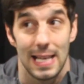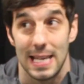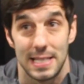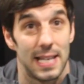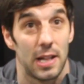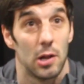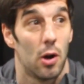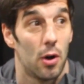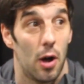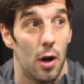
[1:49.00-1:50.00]
he said a
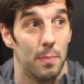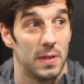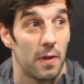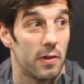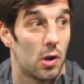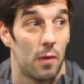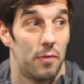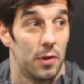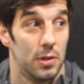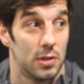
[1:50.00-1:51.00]
lot. He's very
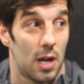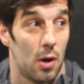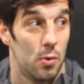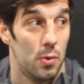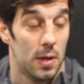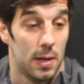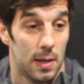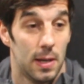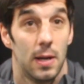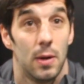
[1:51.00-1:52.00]
confident, so
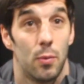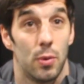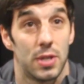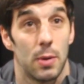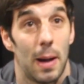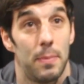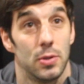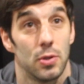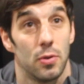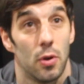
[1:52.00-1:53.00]
we'll see what
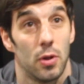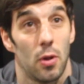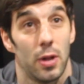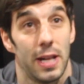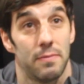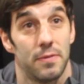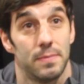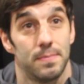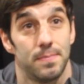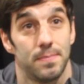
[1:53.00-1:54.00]
happens on the
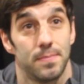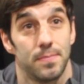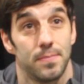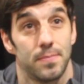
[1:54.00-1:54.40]
19th.